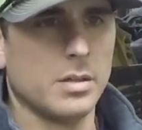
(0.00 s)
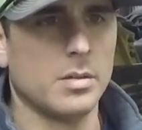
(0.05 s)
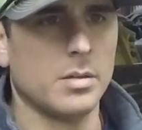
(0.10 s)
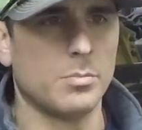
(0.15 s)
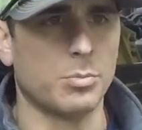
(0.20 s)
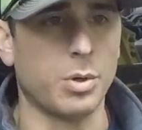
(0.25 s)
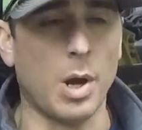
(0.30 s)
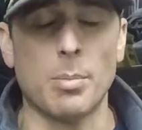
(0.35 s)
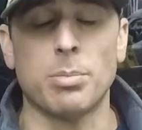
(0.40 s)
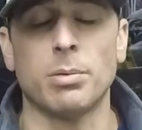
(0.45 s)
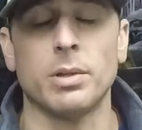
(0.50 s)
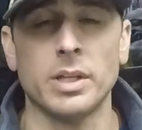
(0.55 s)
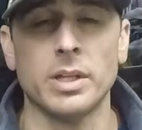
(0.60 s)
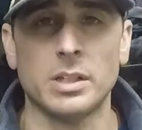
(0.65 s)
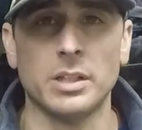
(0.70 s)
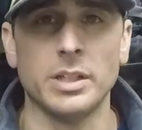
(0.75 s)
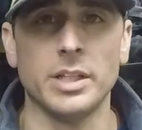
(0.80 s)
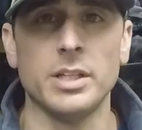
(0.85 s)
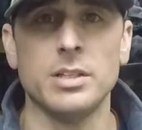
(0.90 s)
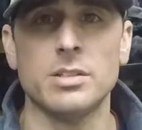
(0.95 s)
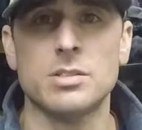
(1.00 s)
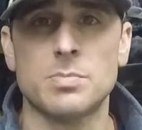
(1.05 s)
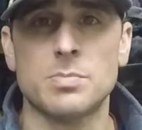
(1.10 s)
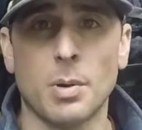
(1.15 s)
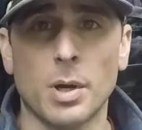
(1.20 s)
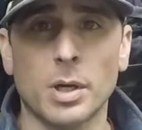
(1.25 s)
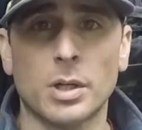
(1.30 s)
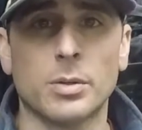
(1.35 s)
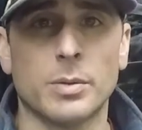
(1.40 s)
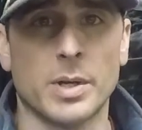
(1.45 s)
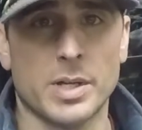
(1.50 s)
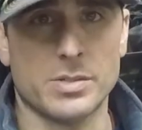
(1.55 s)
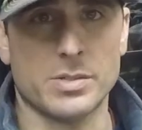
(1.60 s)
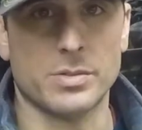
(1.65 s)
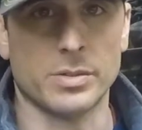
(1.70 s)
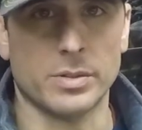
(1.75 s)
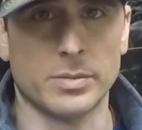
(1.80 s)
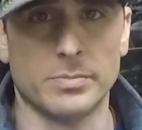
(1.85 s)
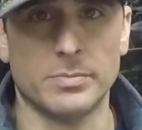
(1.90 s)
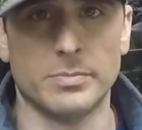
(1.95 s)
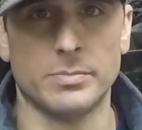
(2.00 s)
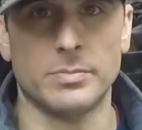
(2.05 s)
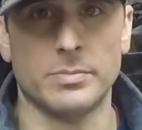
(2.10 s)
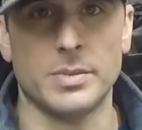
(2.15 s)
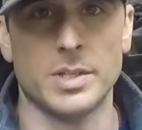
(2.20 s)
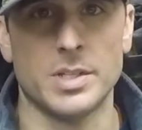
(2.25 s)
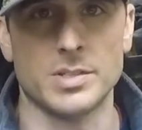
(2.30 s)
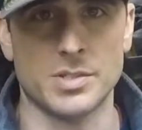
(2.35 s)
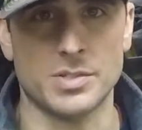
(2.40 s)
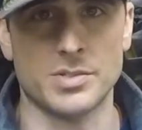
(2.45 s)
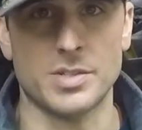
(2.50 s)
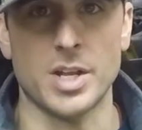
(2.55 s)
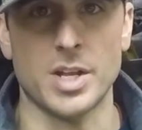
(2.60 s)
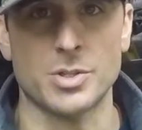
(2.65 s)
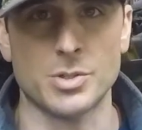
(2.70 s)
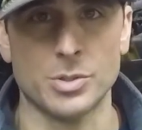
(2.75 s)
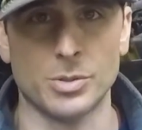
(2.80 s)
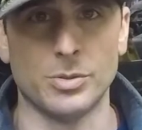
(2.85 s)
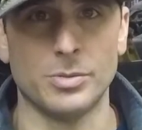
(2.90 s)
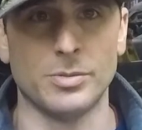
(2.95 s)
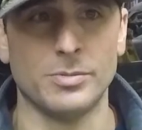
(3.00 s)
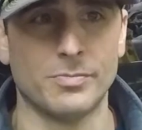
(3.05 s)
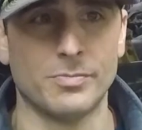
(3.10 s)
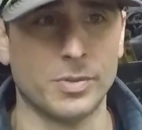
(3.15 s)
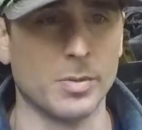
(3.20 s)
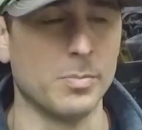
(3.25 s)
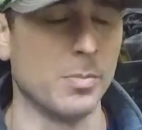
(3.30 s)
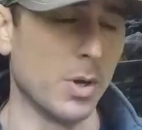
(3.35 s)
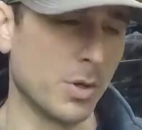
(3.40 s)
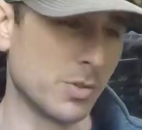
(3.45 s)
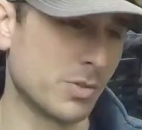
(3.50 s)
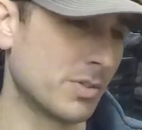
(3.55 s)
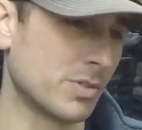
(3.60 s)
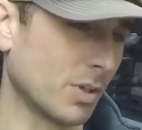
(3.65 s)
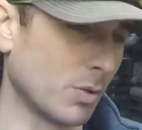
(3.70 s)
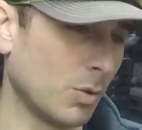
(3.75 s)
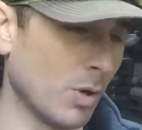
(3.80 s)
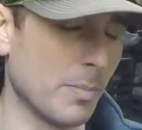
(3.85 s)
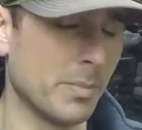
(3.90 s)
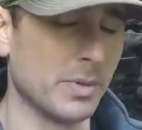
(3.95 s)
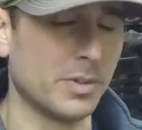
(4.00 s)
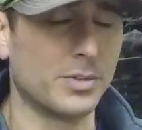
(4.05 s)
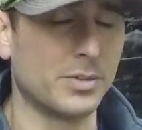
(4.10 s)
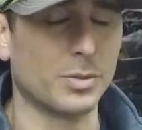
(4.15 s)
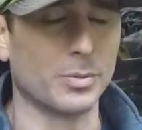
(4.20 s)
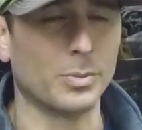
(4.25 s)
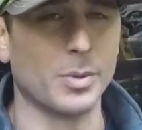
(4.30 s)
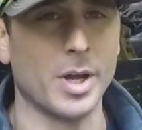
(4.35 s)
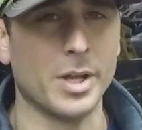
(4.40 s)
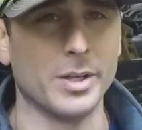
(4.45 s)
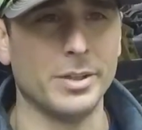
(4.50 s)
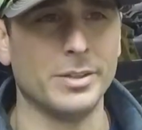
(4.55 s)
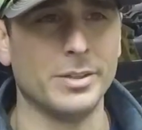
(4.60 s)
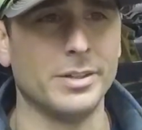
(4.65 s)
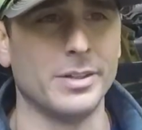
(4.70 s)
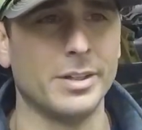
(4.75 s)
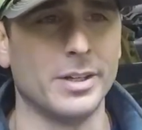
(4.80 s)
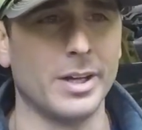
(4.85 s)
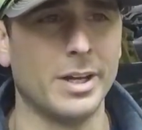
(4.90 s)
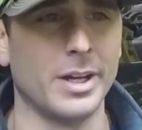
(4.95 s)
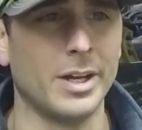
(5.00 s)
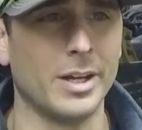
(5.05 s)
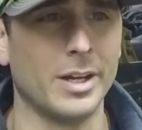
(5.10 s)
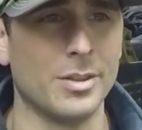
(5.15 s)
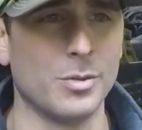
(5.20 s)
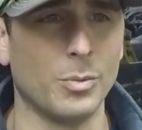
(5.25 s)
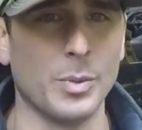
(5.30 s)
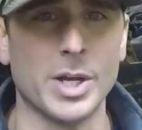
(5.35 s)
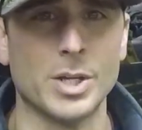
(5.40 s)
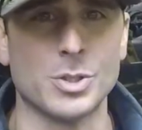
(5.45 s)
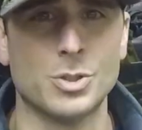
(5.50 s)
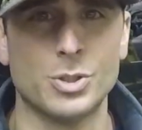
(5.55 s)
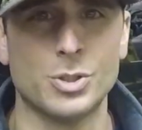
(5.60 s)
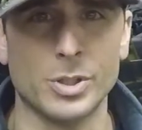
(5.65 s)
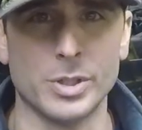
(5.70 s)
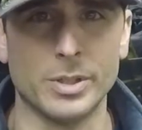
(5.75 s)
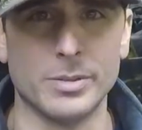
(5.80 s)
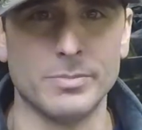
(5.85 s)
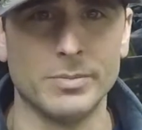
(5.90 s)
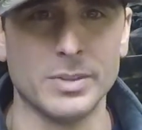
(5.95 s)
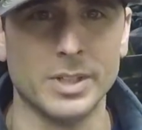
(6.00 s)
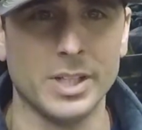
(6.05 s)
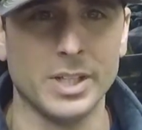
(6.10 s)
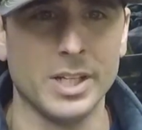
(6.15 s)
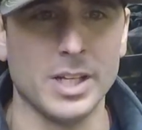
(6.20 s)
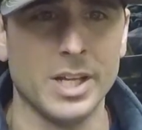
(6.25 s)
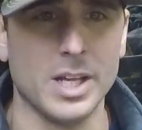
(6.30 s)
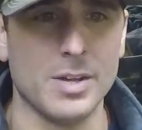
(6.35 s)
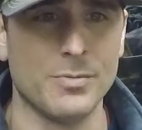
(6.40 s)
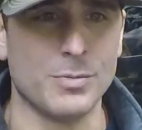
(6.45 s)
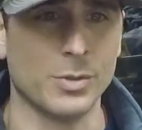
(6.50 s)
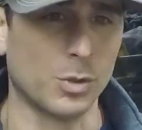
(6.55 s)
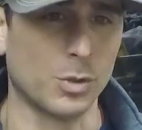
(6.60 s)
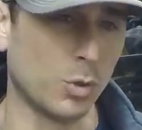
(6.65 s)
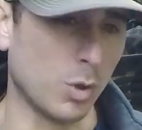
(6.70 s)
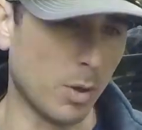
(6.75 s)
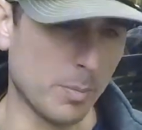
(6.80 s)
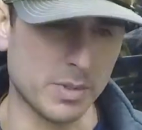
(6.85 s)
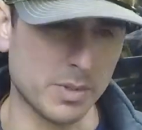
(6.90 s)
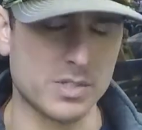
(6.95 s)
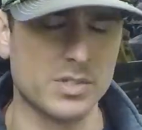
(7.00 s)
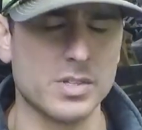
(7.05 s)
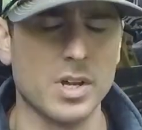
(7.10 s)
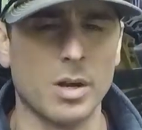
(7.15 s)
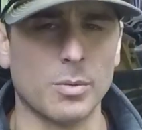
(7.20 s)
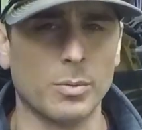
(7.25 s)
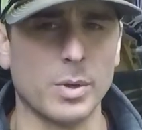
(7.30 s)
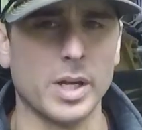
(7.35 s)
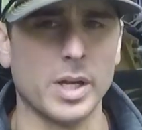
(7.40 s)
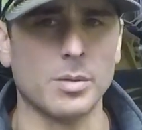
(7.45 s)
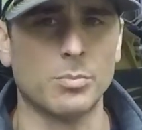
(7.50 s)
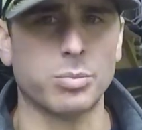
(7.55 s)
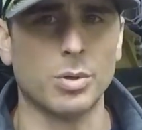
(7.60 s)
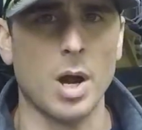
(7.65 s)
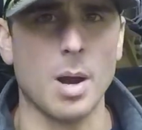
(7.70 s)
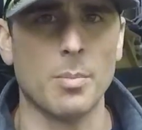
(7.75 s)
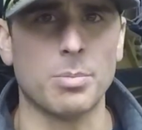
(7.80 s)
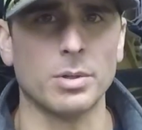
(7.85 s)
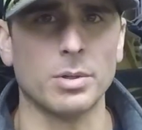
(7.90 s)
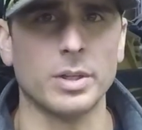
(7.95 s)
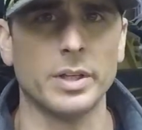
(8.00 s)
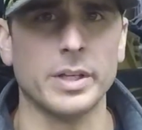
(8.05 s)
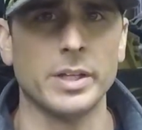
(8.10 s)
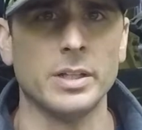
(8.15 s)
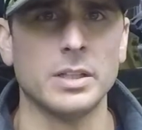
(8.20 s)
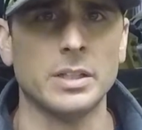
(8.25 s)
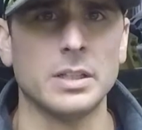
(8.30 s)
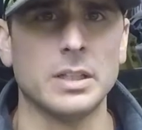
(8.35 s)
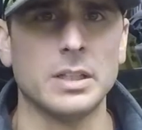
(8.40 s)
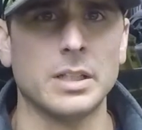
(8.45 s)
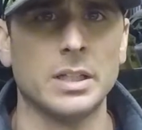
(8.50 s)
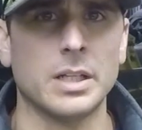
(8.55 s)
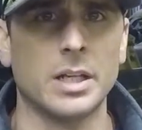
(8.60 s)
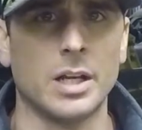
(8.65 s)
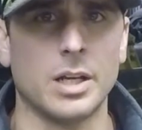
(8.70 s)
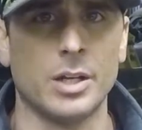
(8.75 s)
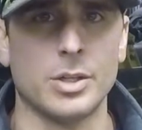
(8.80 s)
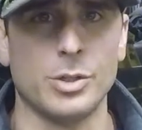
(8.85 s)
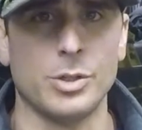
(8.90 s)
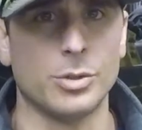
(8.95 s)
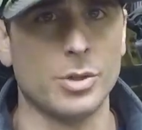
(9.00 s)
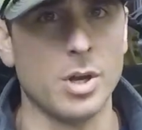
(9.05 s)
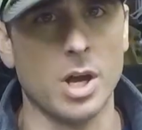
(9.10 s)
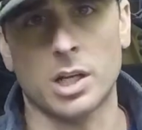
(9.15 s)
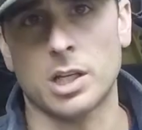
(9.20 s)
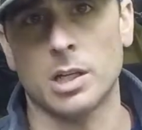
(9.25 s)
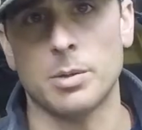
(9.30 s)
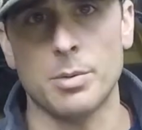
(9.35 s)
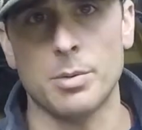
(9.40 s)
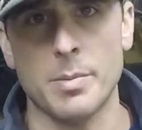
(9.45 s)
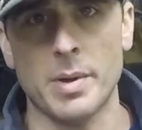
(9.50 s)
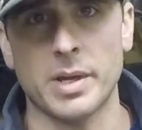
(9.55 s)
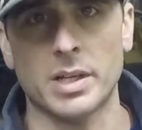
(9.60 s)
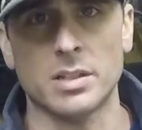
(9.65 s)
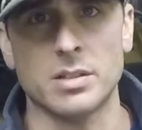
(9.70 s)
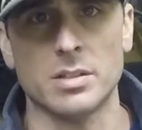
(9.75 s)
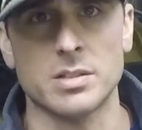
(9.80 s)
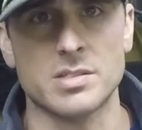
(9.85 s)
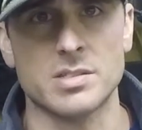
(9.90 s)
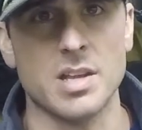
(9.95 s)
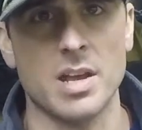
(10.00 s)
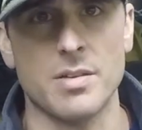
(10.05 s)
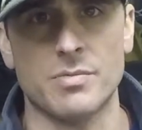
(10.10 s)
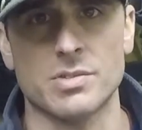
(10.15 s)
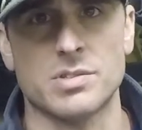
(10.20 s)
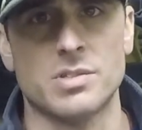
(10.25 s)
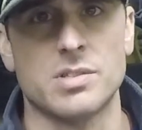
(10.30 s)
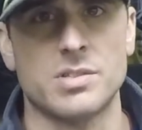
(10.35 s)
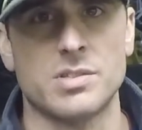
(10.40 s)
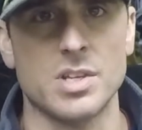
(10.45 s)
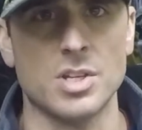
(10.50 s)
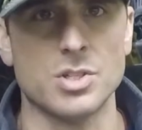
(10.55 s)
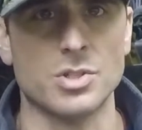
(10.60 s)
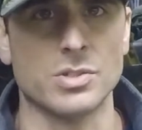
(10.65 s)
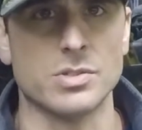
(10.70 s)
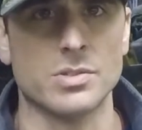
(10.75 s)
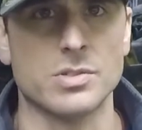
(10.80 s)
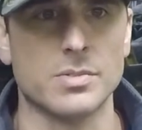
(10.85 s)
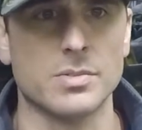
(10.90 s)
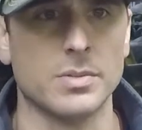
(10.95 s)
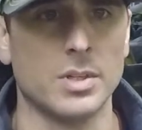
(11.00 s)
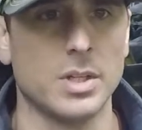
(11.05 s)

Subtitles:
Properly cleaned spark arrestor is essential for most equipment to run the way it should. If your equipment's not running properly, you're not going to be making the safest decisions.